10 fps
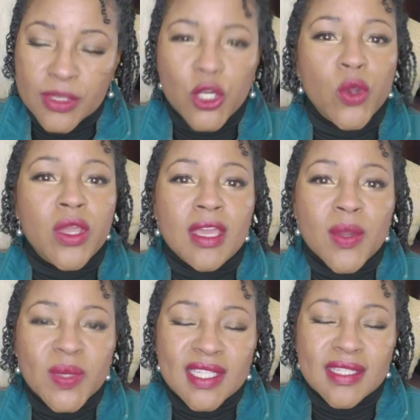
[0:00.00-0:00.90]

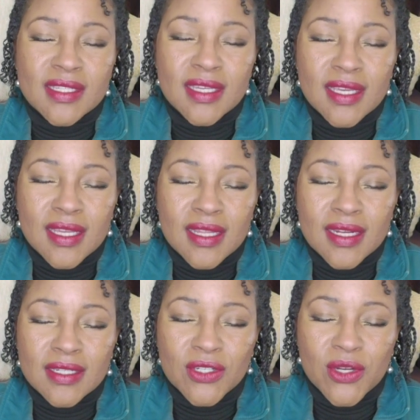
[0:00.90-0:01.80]
Choking was his thing. He
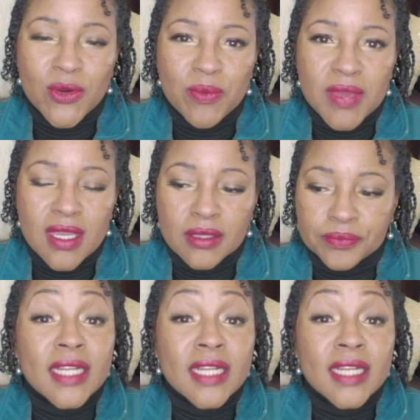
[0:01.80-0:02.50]
liked to choke me.